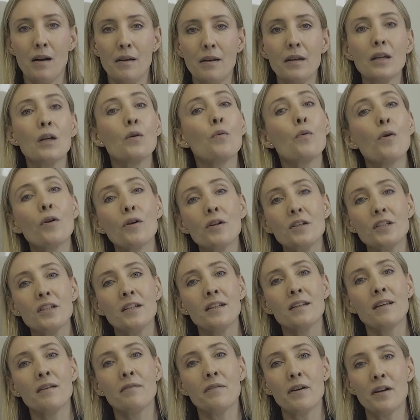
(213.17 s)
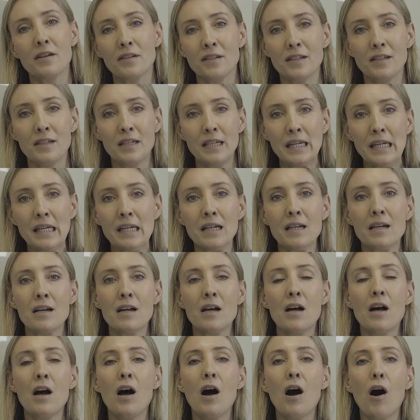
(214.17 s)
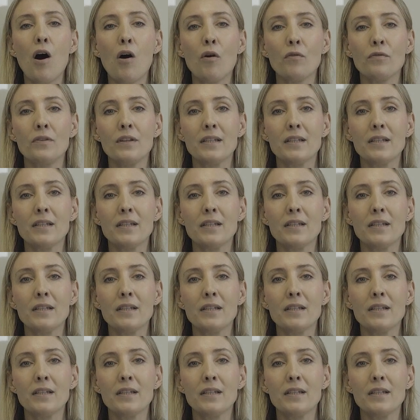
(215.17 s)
equality and diversity of